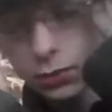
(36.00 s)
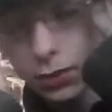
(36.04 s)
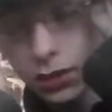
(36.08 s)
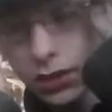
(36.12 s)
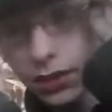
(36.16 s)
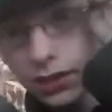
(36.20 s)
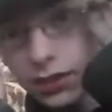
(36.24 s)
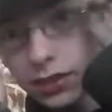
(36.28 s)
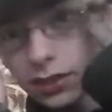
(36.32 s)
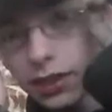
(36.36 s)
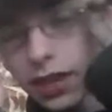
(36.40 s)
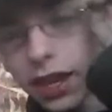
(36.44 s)
for
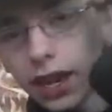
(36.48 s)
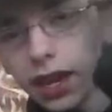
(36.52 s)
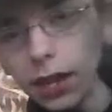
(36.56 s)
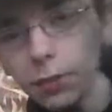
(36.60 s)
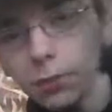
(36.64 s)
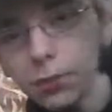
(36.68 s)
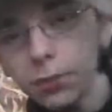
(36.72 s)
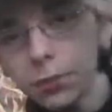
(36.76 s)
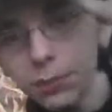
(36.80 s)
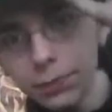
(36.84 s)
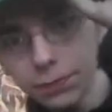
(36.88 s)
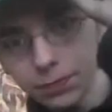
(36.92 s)
this
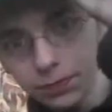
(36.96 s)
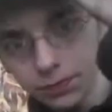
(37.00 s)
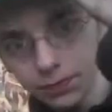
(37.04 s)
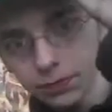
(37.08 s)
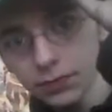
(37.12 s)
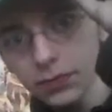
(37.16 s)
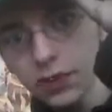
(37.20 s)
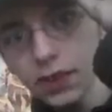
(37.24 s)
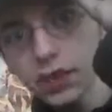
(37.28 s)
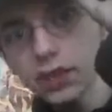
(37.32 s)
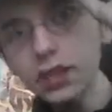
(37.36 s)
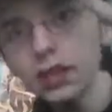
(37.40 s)
cap
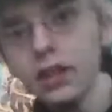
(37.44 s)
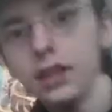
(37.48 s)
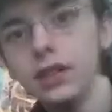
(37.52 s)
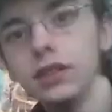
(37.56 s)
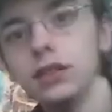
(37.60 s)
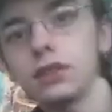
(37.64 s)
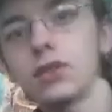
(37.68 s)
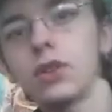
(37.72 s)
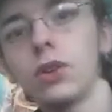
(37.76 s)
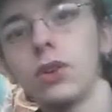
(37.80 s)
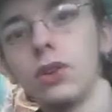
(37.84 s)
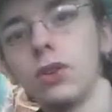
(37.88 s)

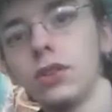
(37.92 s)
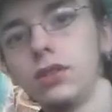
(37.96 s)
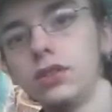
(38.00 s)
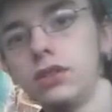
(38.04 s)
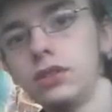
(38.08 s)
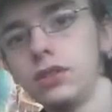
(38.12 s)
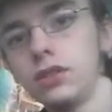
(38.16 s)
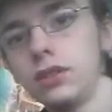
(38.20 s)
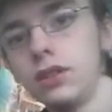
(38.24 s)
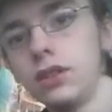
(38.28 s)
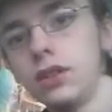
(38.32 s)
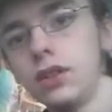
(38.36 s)
is
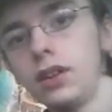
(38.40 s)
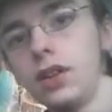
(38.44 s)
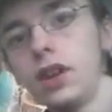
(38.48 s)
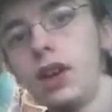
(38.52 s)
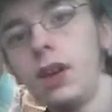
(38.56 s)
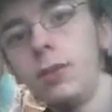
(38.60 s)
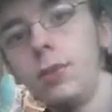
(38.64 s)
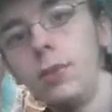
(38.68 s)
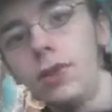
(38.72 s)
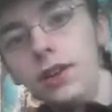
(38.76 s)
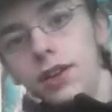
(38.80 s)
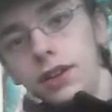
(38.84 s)
because
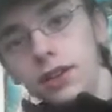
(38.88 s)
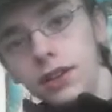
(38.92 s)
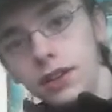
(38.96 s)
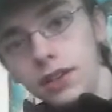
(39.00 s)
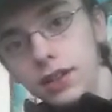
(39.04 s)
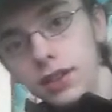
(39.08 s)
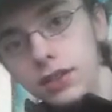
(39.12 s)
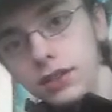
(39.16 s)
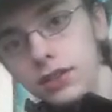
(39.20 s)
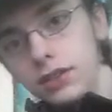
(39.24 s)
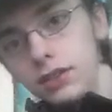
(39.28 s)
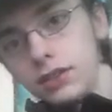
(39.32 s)
I'm wearing
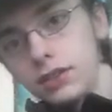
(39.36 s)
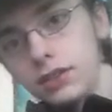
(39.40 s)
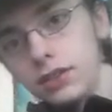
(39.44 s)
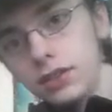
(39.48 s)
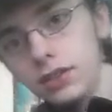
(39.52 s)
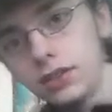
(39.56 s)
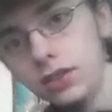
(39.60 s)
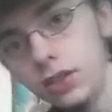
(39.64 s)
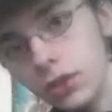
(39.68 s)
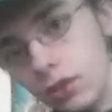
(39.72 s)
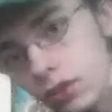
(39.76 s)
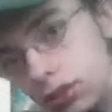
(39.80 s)
this,
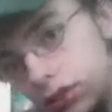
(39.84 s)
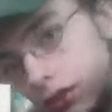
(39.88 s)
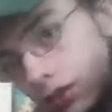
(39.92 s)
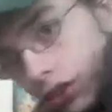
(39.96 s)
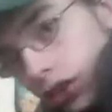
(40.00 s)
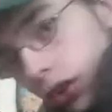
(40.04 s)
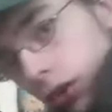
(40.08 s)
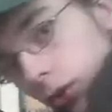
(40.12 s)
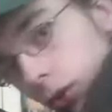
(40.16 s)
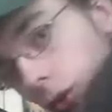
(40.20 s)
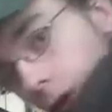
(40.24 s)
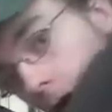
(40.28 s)
so there's
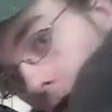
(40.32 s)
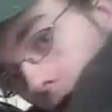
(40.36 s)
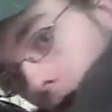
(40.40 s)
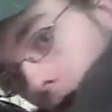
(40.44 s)
no